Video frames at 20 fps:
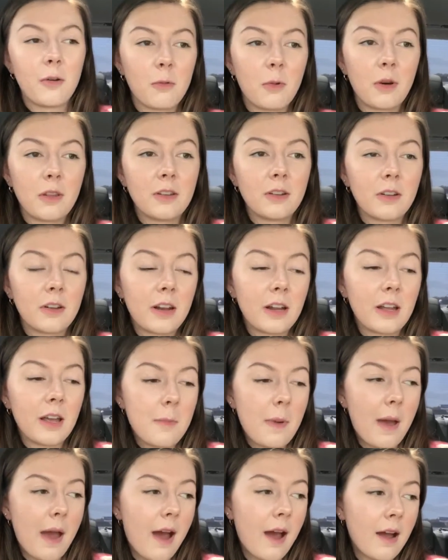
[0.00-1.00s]
or when they're gonna get
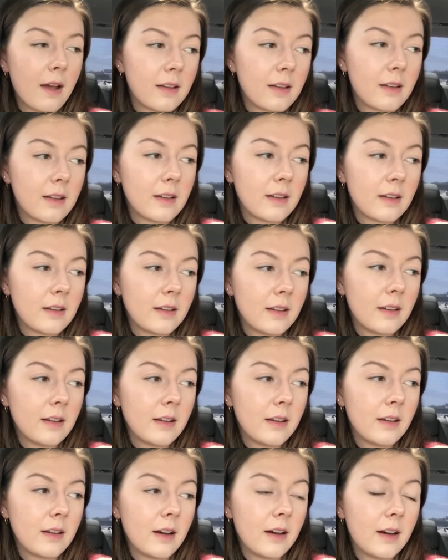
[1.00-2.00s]
back.
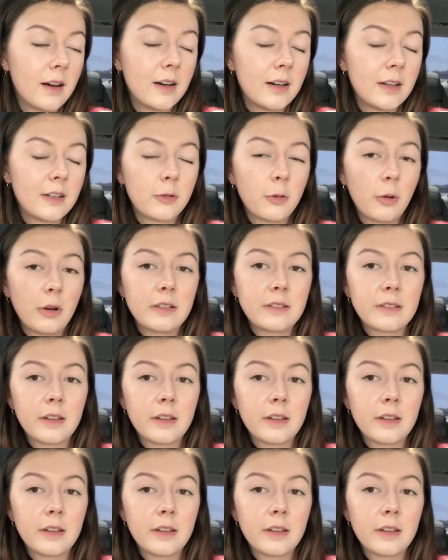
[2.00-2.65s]
Grace